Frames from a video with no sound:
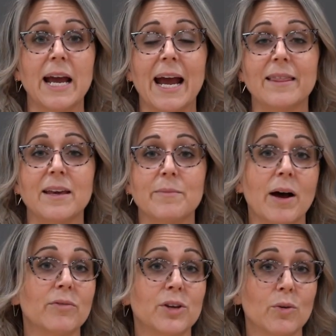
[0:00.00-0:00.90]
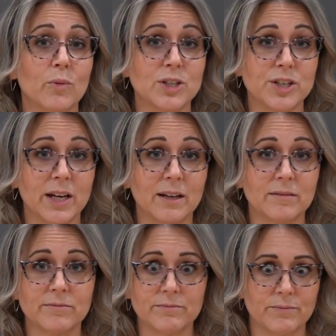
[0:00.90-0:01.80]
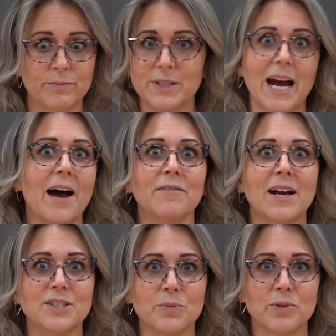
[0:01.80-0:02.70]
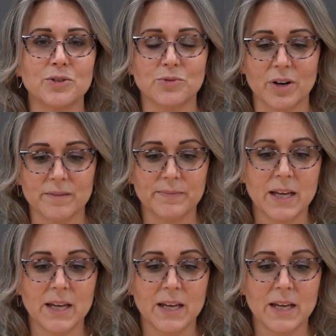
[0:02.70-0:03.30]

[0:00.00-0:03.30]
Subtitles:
and the amount that you're wishing to have as your purchase order.